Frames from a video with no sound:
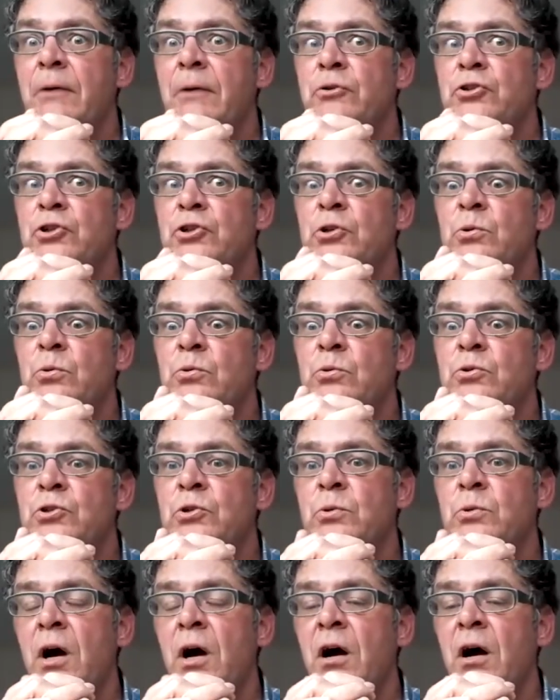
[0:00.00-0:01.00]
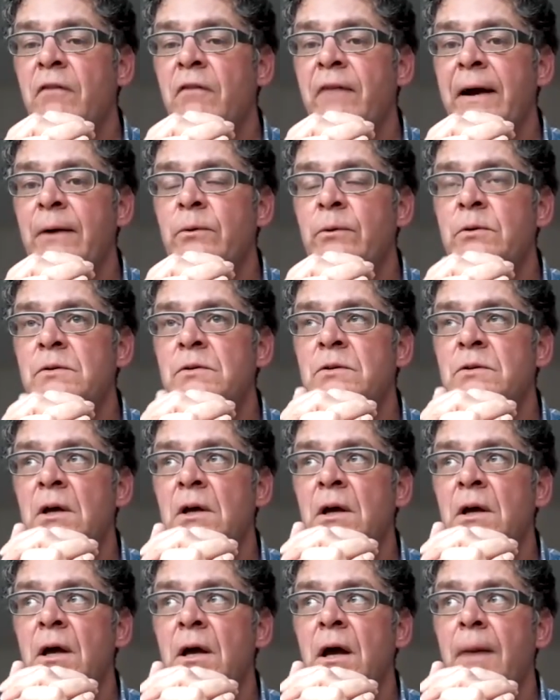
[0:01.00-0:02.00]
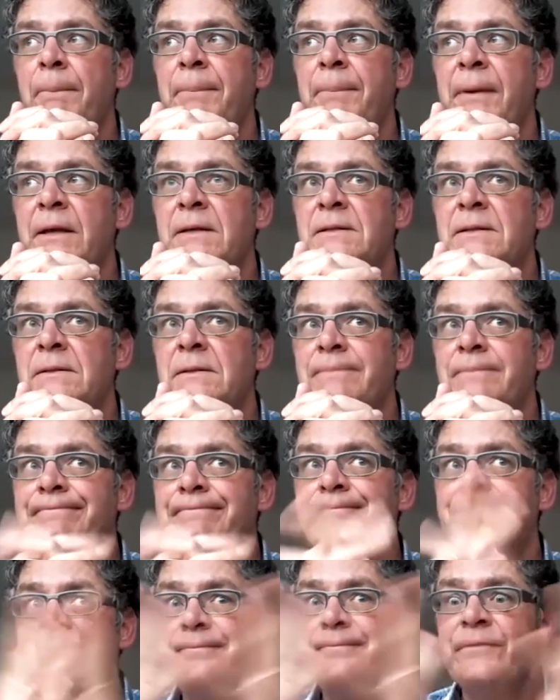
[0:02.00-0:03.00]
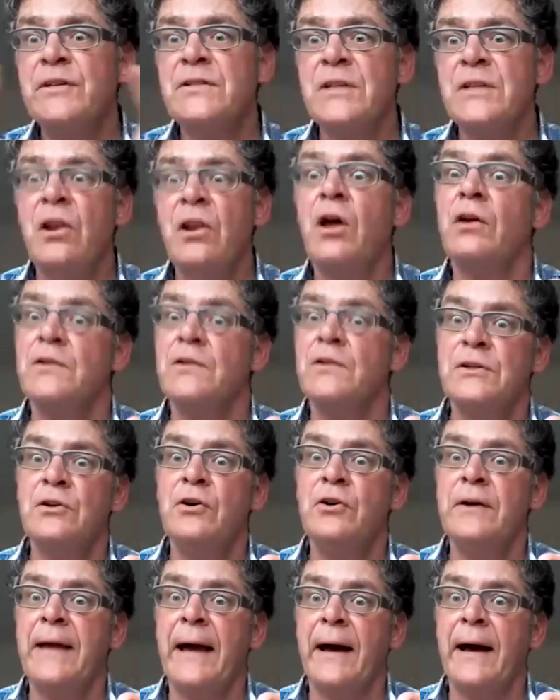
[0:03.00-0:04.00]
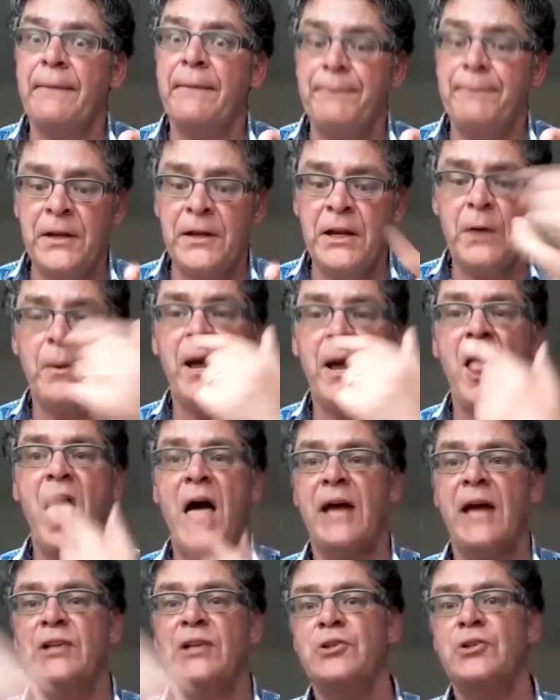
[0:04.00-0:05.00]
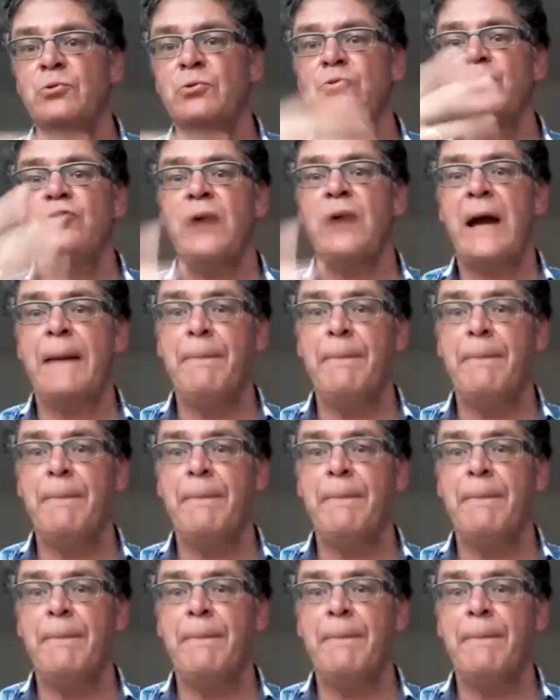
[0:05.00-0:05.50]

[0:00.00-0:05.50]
2.5 hours, because there's a lot to look at. You know, I do try and